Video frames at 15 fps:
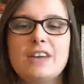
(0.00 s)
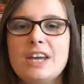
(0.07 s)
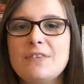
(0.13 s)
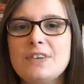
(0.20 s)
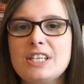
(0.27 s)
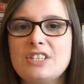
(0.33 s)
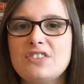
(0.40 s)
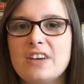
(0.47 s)

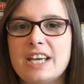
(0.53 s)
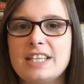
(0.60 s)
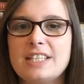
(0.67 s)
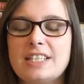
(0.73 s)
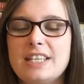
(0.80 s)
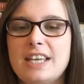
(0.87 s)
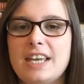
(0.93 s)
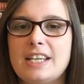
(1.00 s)
Fairy's trying
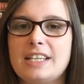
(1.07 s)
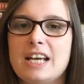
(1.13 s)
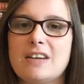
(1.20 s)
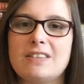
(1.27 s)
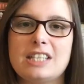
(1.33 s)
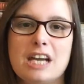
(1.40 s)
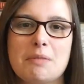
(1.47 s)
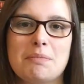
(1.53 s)
to take
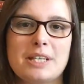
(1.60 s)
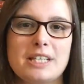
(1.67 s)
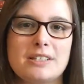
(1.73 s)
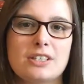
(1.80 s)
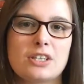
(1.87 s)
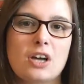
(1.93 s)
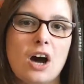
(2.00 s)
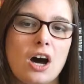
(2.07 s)
down
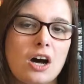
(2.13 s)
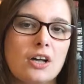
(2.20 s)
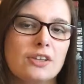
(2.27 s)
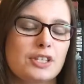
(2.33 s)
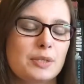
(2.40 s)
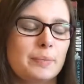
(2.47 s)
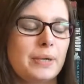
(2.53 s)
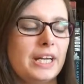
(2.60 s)
Tamlin's court,
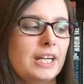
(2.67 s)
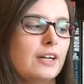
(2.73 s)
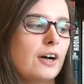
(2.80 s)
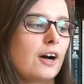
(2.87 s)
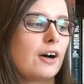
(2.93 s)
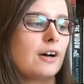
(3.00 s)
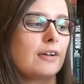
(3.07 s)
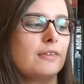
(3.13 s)
the Spring
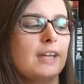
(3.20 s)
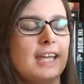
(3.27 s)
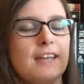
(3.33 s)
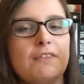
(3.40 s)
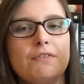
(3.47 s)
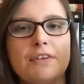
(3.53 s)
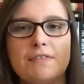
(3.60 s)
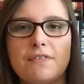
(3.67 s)
Court,
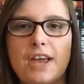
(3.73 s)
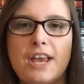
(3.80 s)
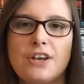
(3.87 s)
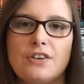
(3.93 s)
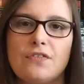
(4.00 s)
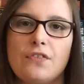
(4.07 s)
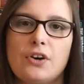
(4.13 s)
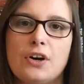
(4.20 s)
in
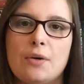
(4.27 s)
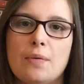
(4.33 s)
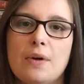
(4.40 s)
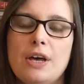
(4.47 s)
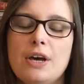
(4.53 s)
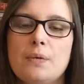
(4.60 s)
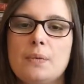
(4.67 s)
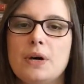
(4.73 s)
revenge for
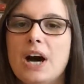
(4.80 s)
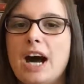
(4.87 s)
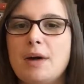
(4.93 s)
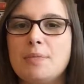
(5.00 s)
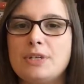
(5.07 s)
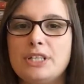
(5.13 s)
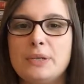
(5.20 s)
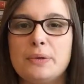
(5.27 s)
what
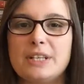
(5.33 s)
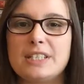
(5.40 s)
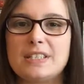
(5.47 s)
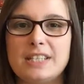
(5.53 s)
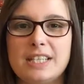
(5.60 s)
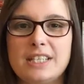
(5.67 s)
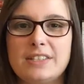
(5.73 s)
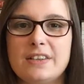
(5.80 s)
happened to her
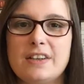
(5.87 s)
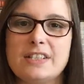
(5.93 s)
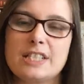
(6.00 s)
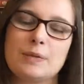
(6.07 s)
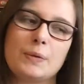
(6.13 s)
sisters.